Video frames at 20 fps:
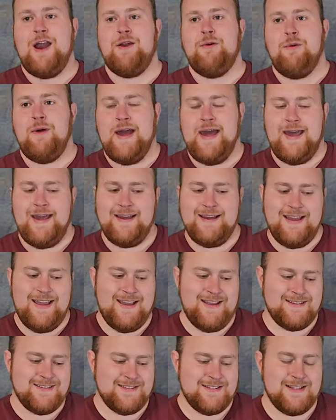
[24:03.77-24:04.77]
away,
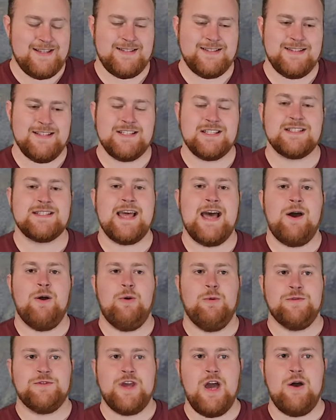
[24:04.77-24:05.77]
and this is how it
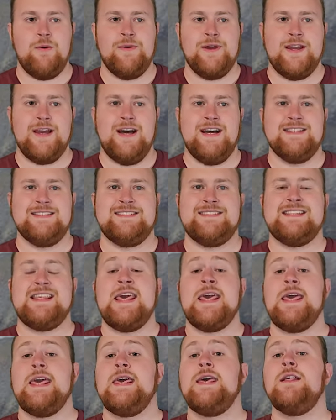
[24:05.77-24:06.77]
was going
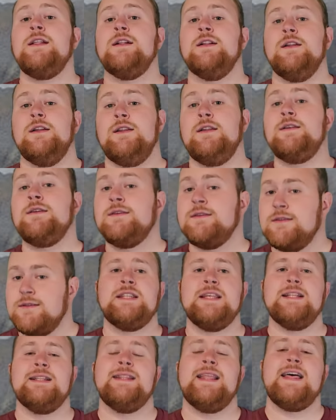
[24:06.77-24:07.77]
until
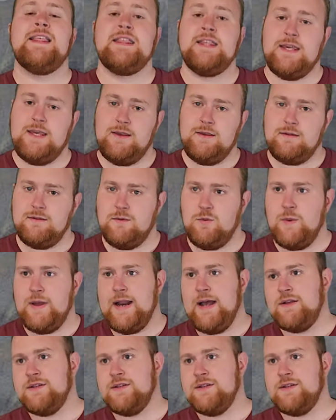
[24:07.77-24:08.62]
the Alethi went out